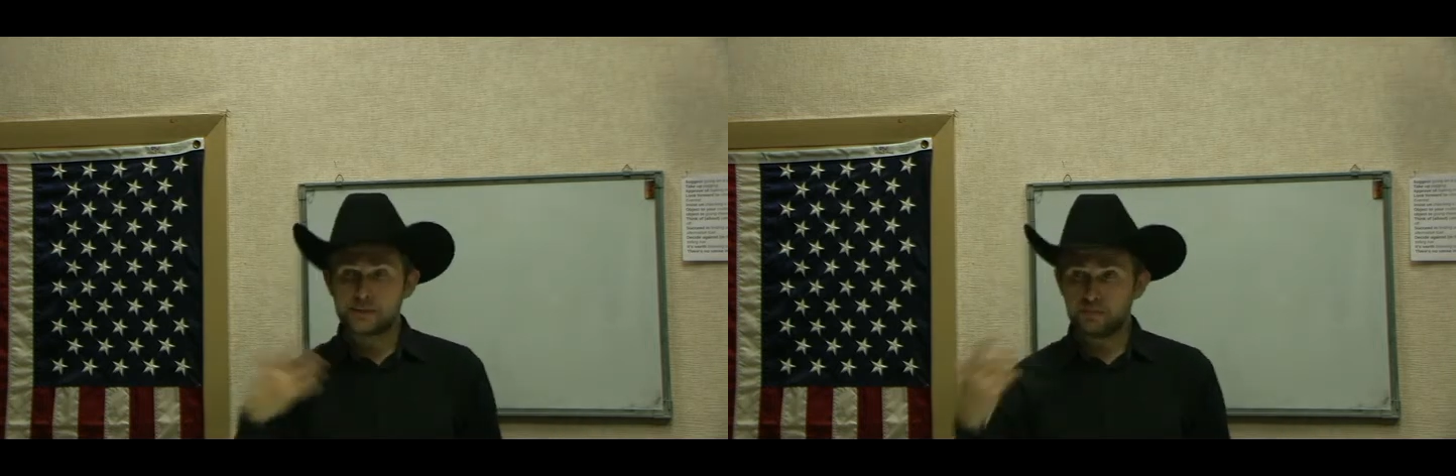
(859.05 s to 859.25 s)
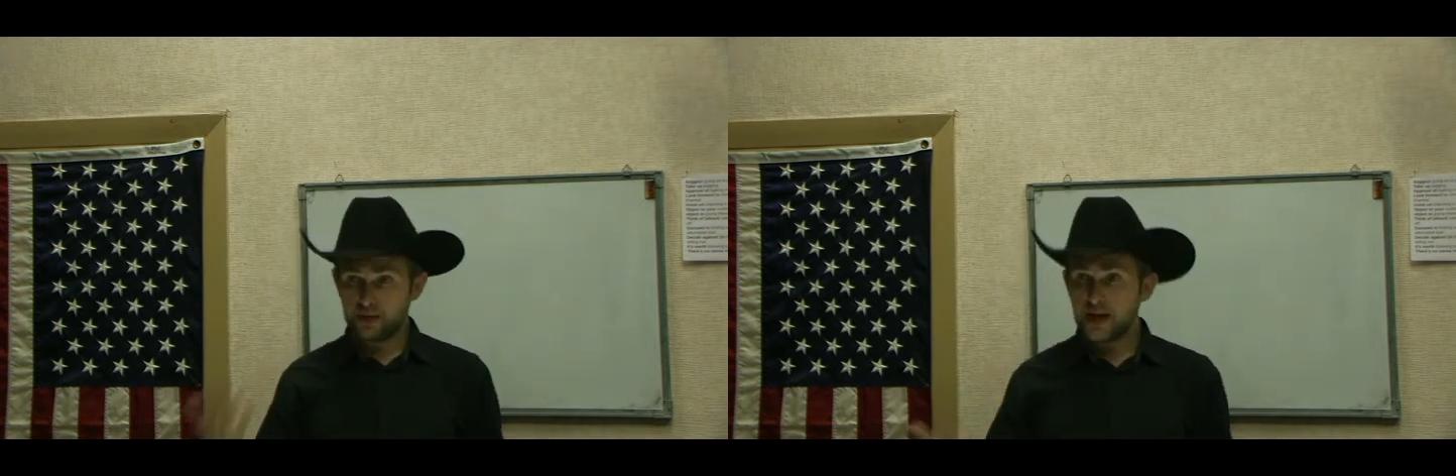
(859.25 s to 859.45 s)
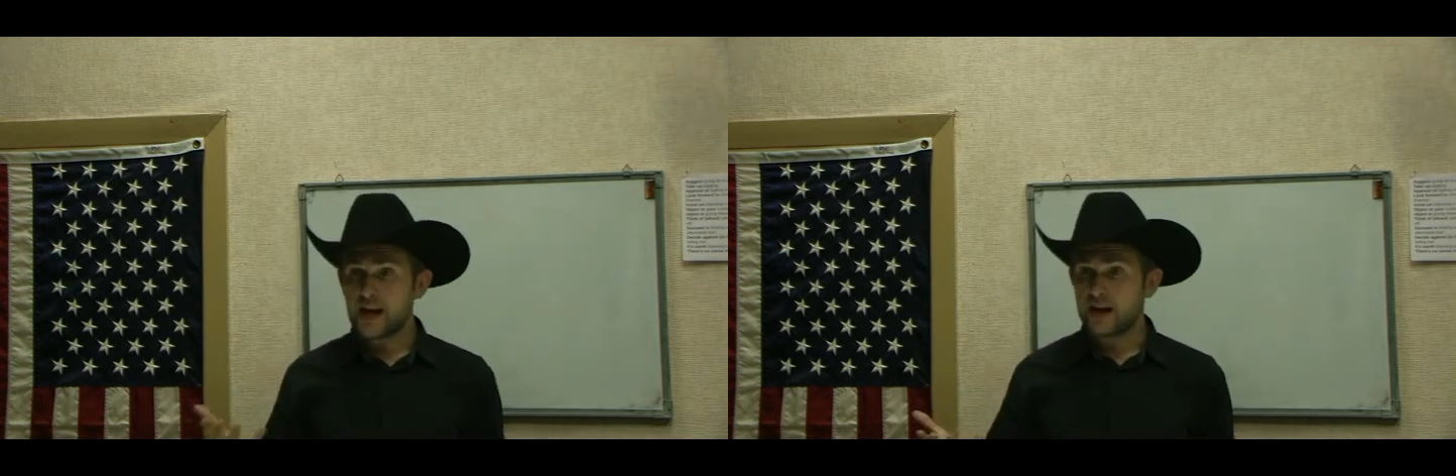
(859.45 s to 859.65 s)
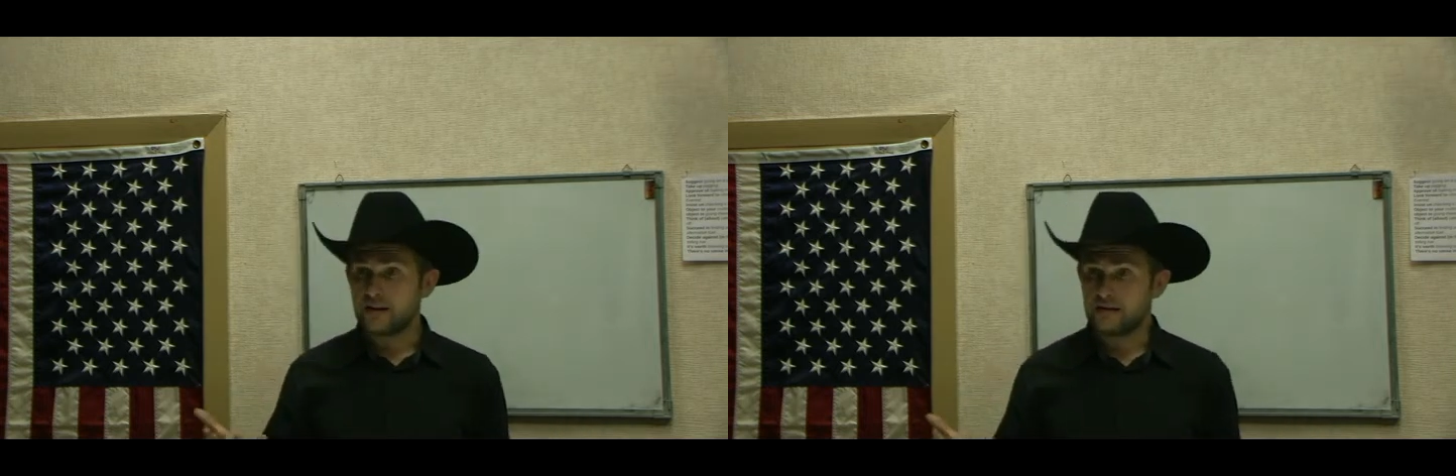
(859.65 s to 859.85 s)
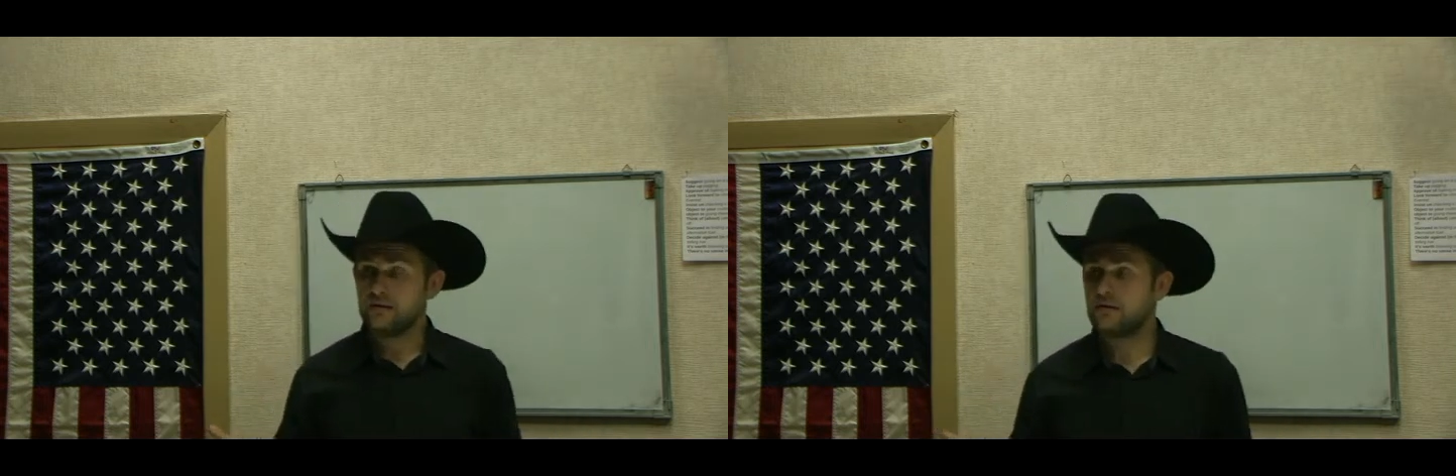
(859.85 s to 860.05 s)
can
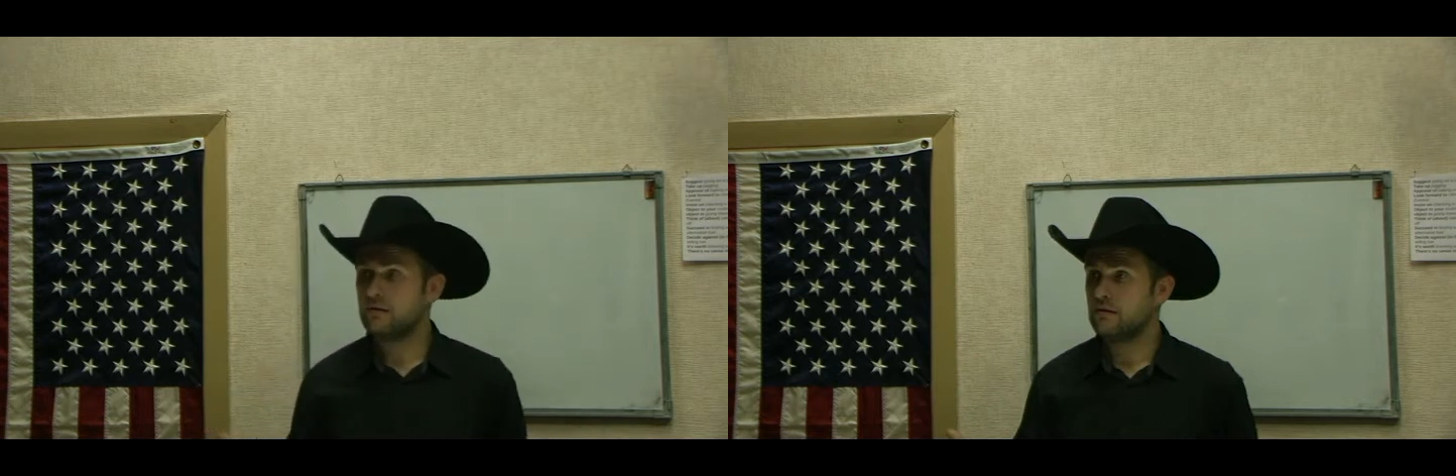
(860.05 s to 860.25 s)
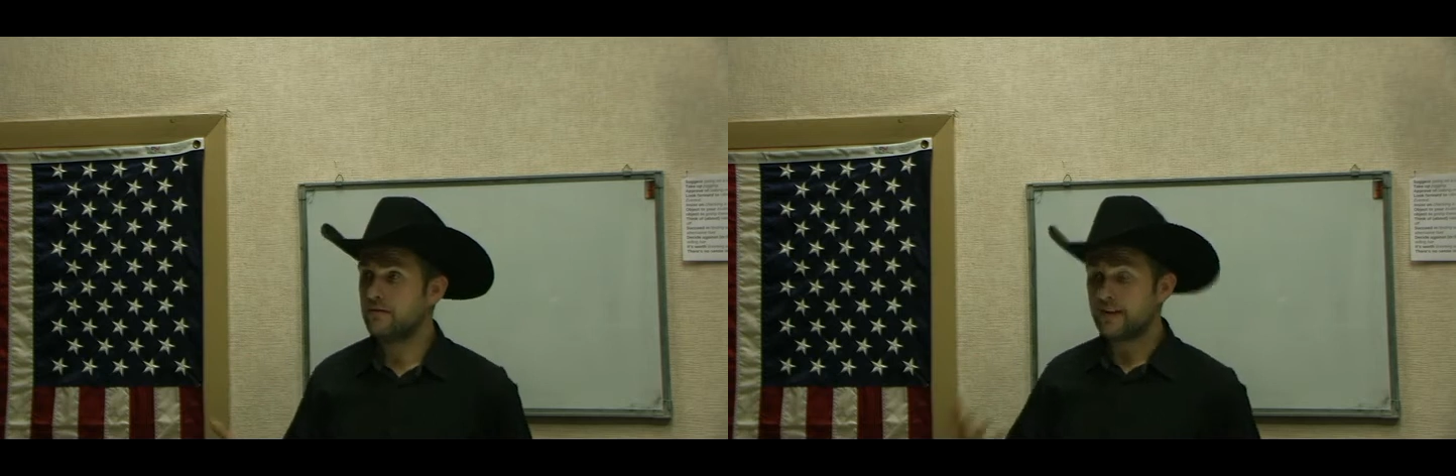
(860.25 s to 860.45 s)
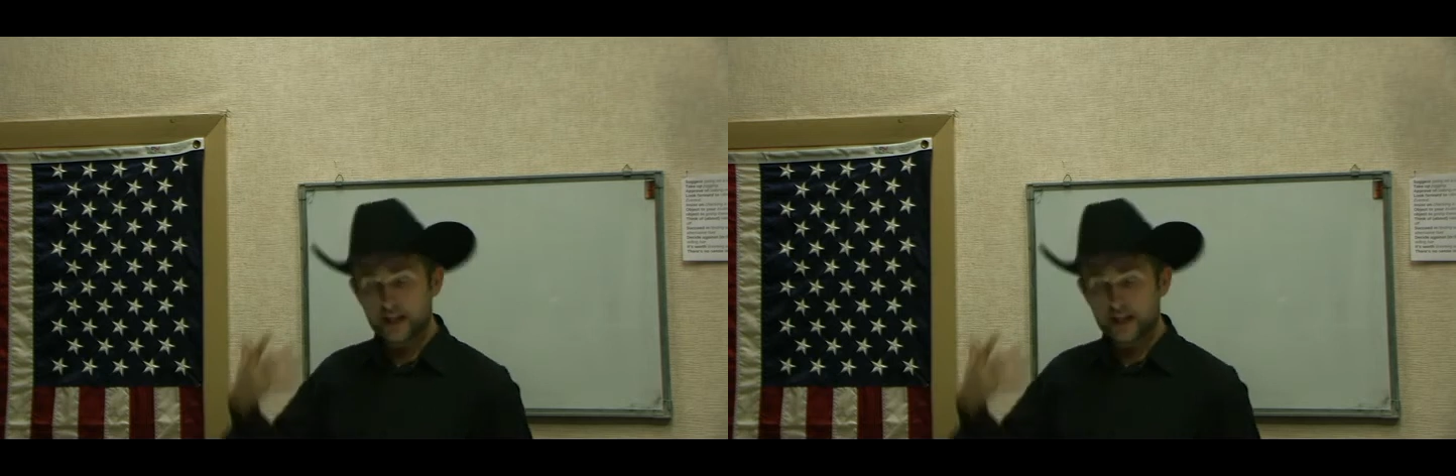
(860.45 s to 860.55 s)
explain,